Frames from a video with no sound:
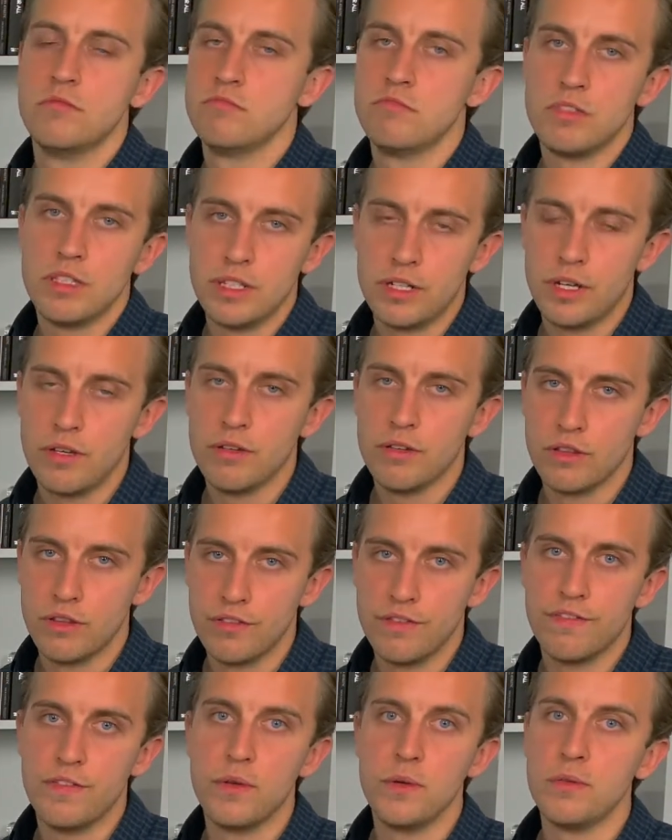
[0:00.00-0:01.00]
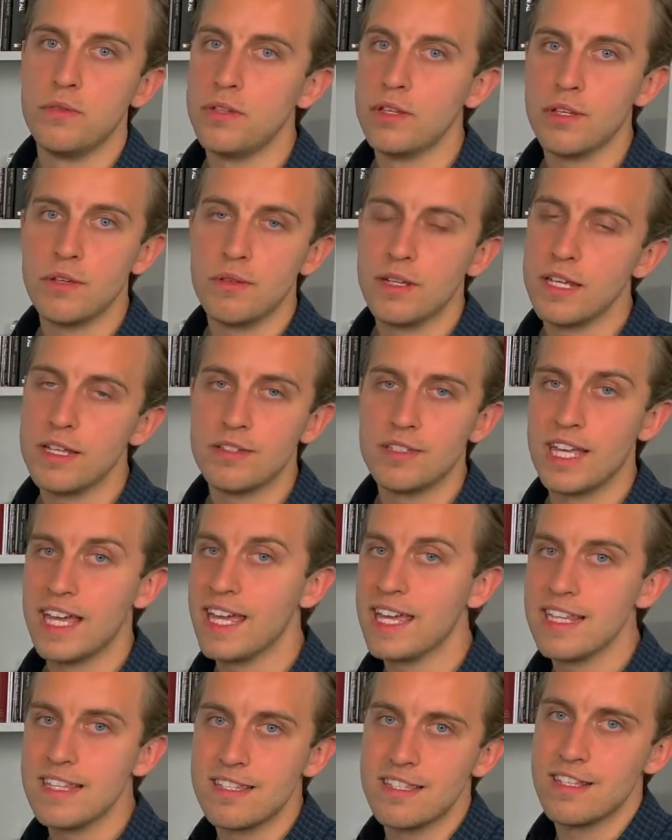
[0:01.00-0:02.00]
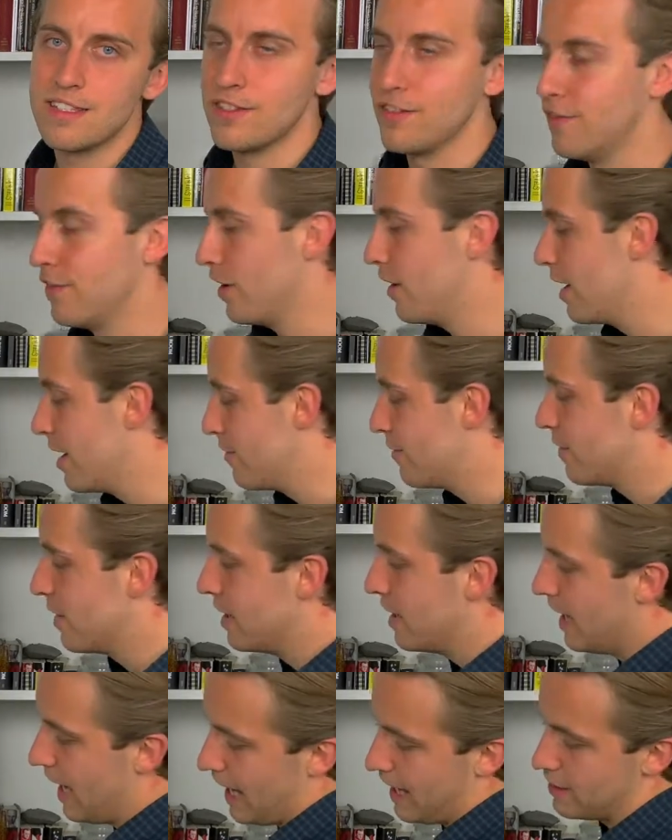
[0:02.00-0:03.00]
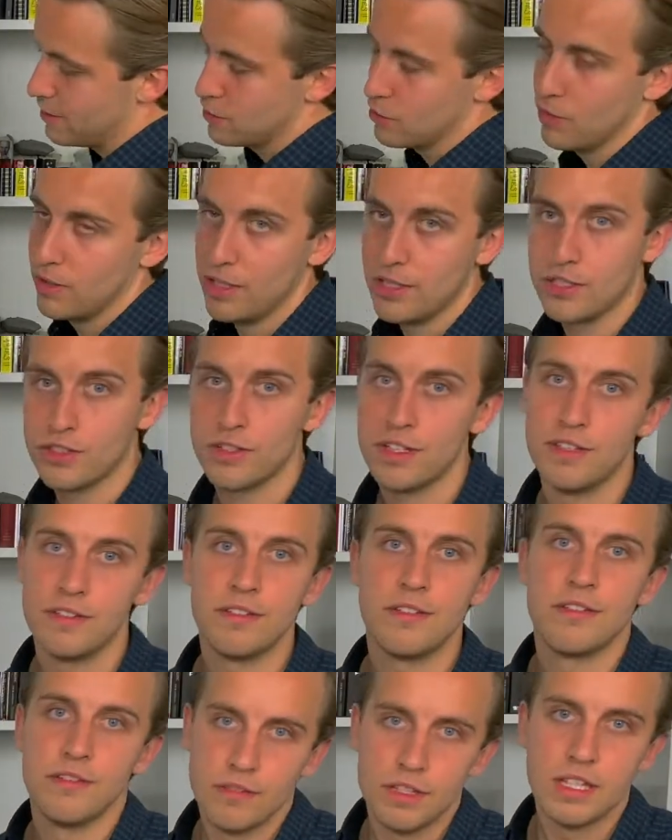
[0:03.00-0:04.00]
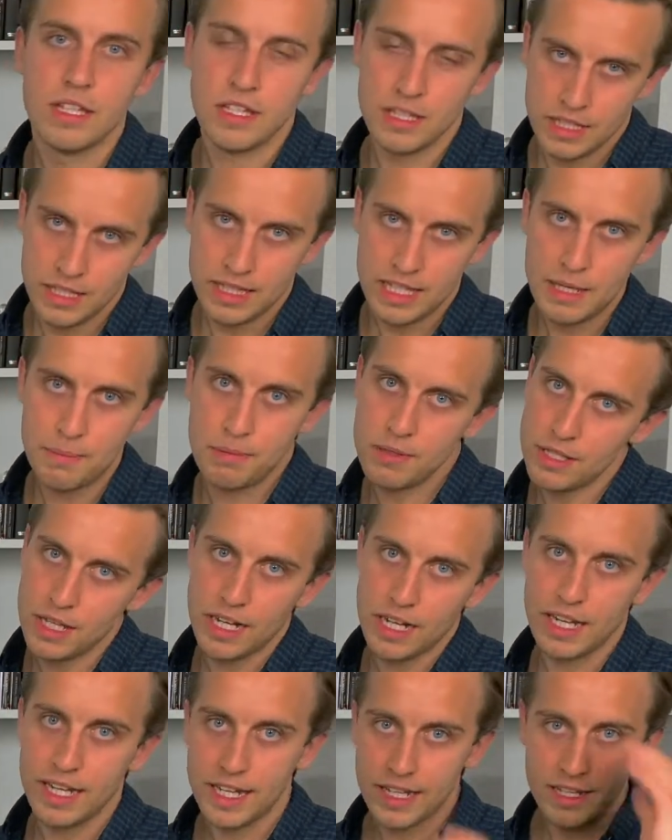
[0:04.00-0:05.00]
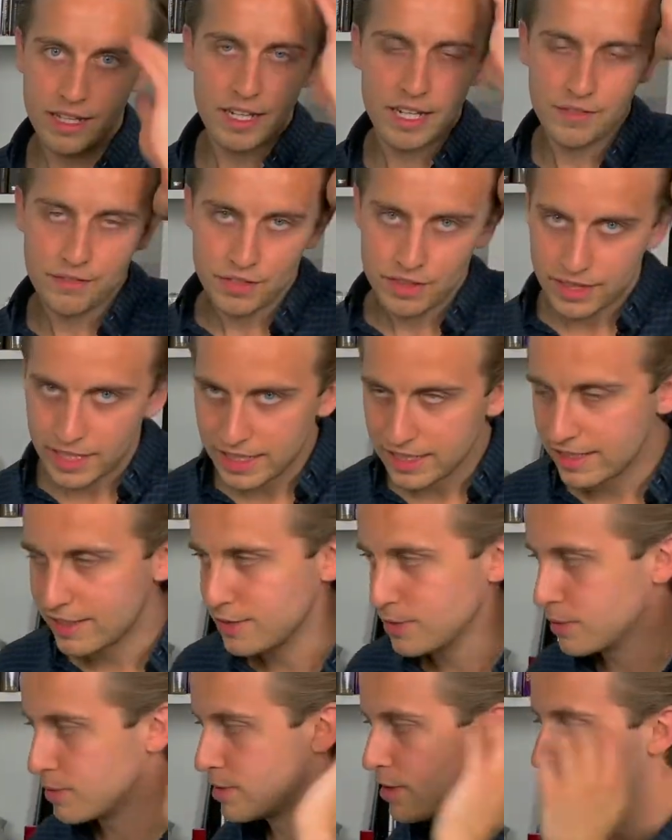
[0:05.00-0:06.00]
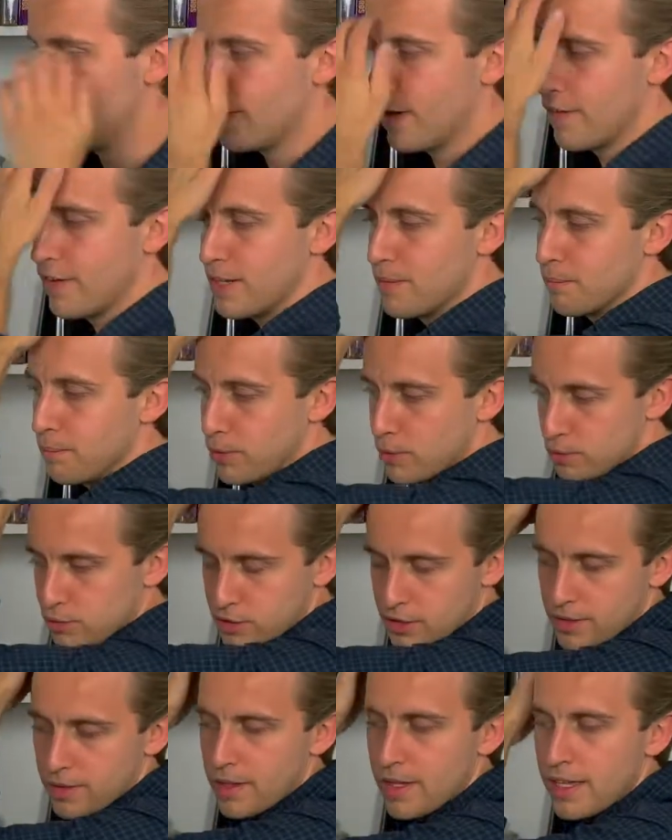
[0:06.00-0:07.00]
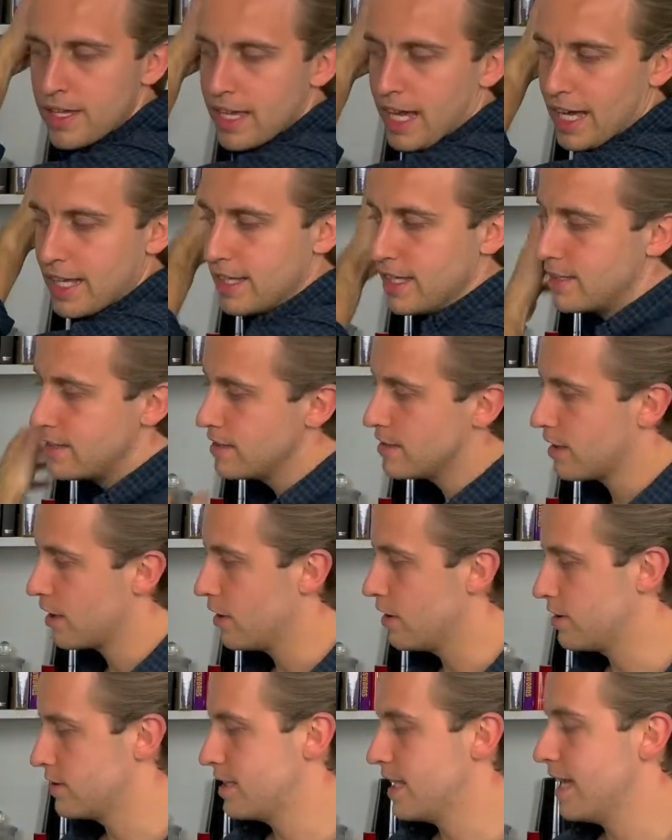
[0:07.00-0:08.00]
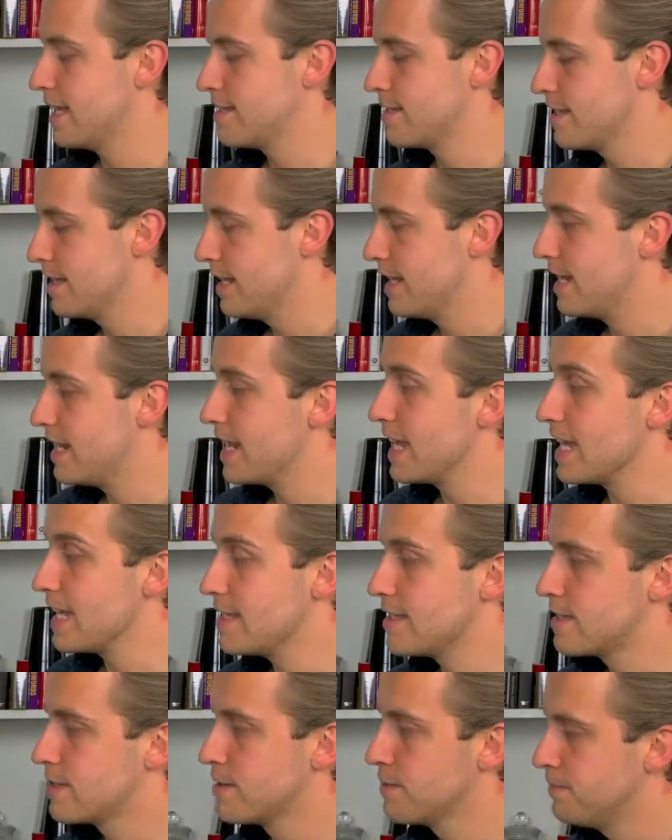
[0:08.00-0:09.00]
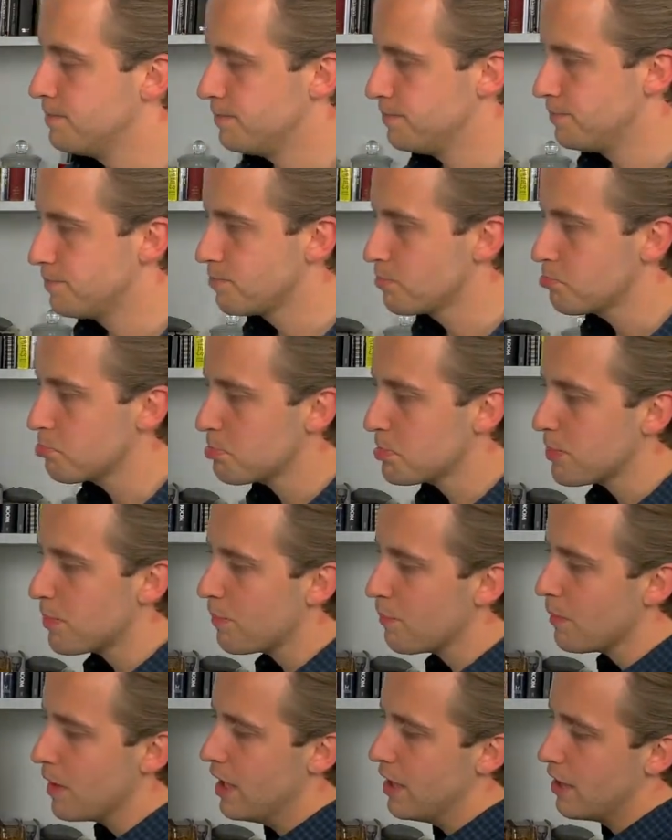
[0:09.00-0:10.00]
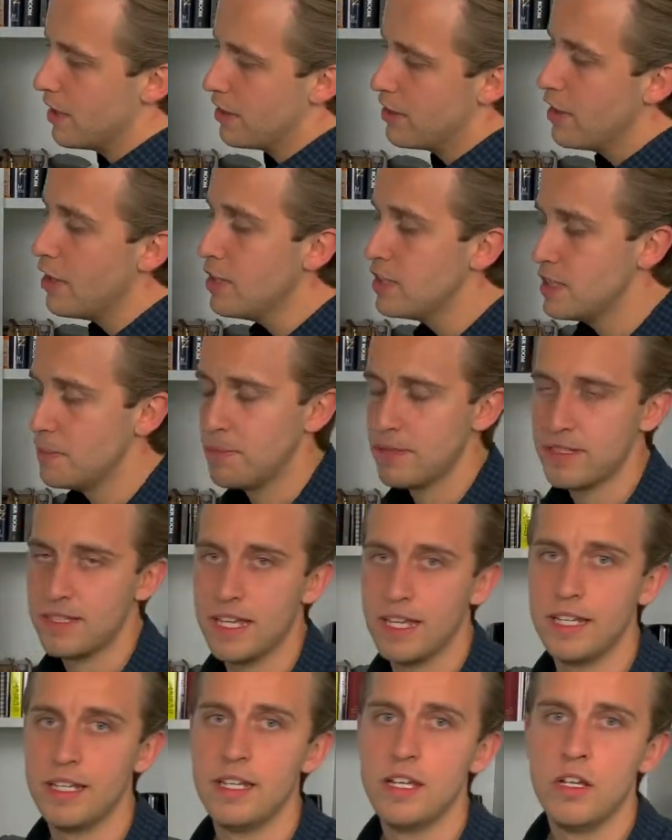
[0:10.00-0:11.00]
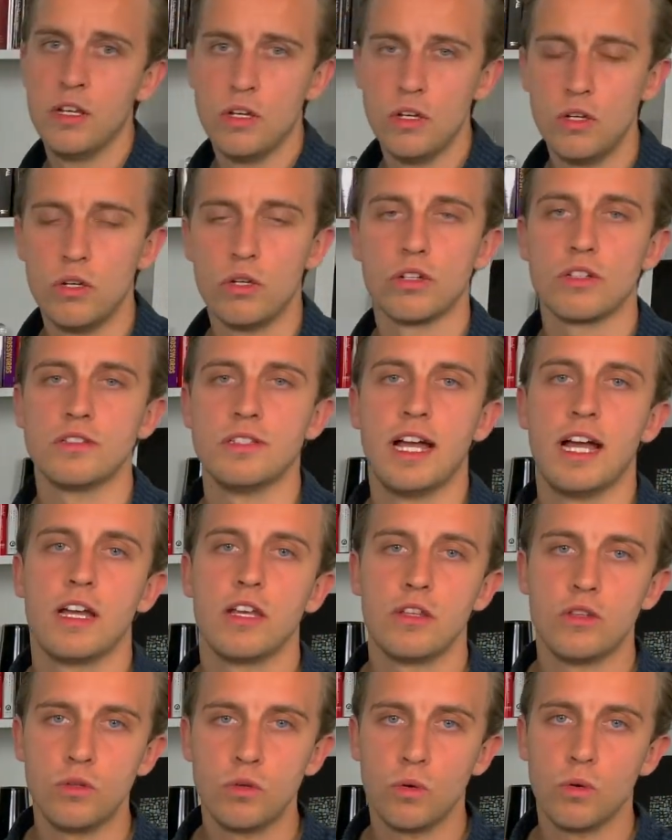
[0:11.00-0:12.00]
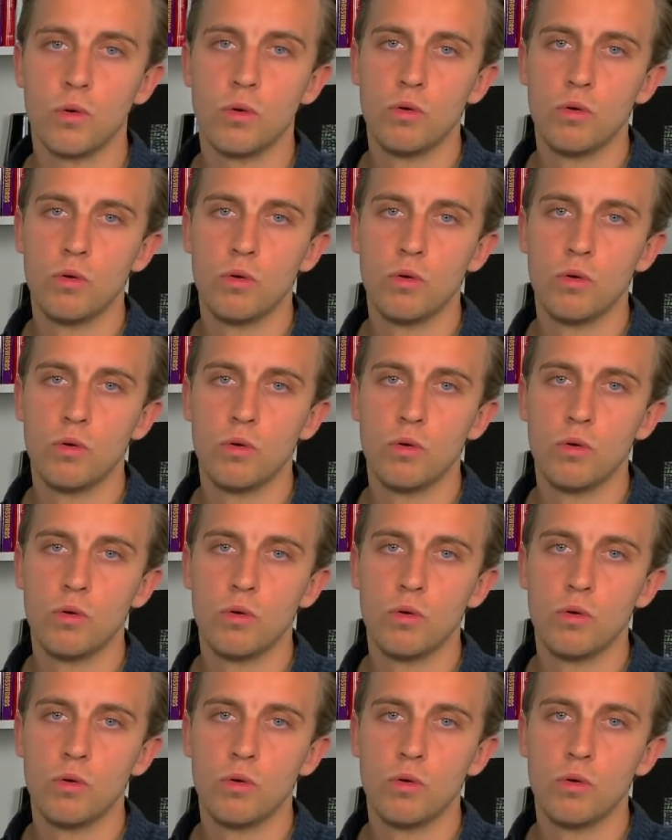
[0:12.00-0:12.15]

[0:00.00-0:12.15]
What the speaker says: the food that you need to eat to survive, and toiletries, keeping you clean, another thing that's also very important. And this is classed as needs. The 30% looks at your